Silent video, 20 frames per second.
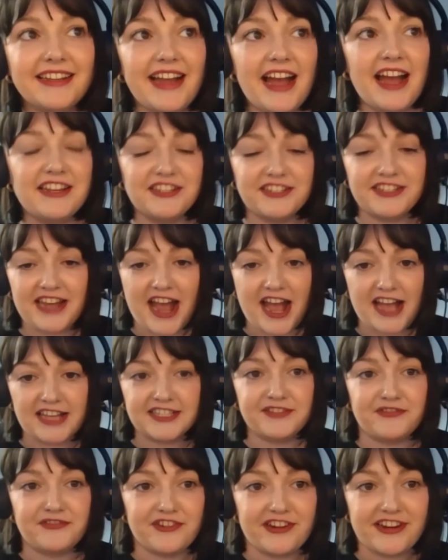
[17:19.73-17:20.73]
I just
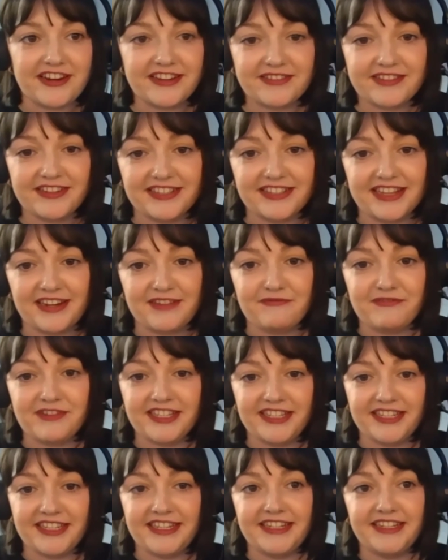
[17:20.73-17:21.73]
asked for it because I
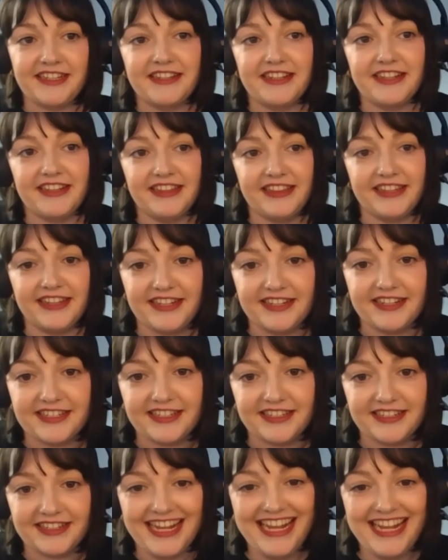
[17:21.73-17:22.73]
really liked
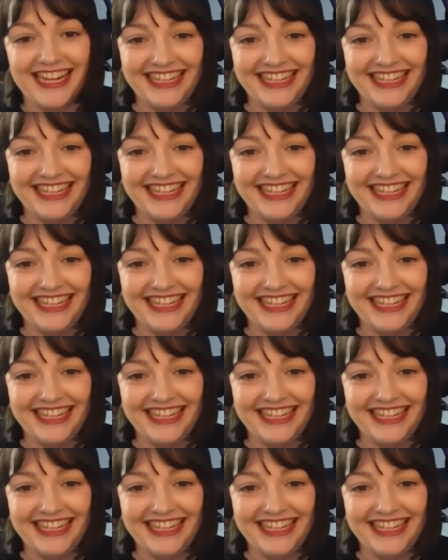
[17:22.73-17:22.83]
it.